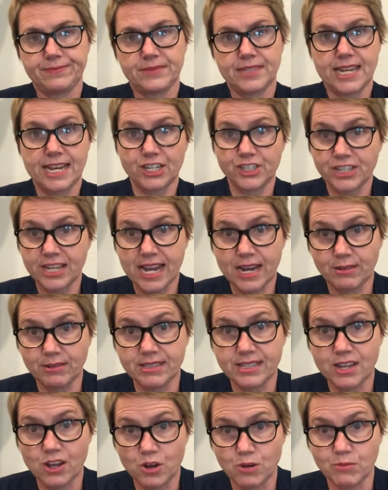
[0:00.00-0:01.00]
Actually, I would
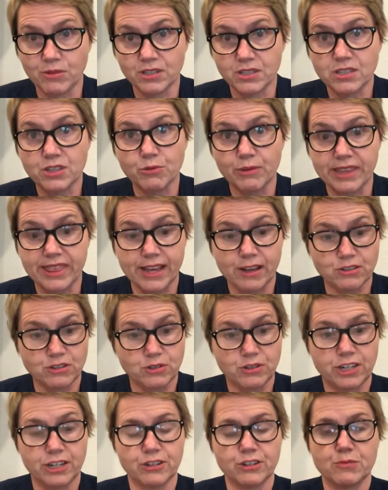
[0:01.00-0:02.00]
say almost
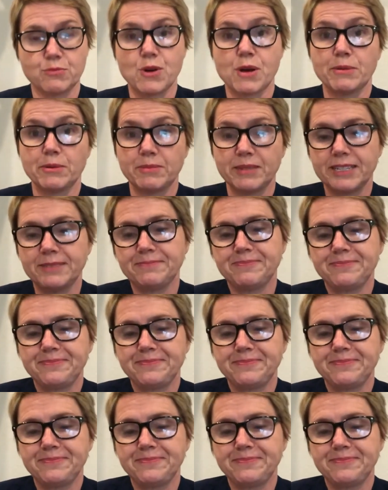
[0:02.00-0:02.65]
3,000 years probably.